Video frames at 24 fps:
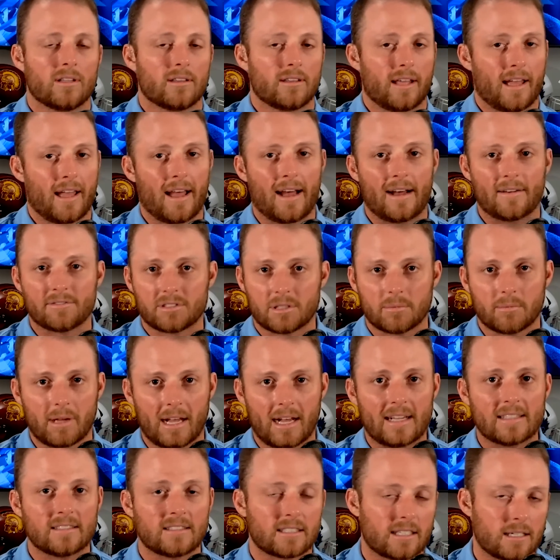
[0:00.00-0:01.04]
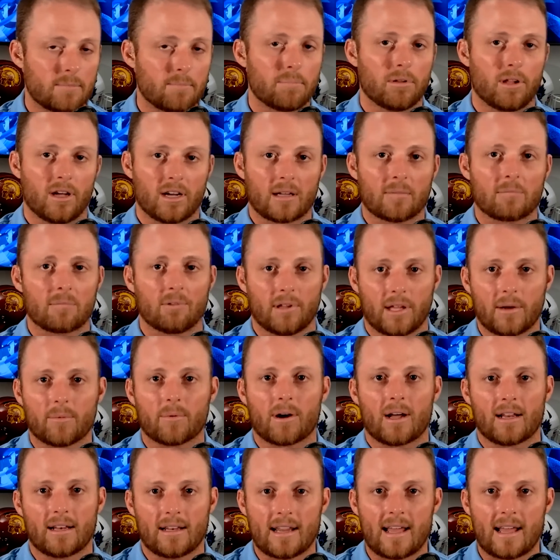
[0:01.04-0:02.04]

They have some guys that can plug and play right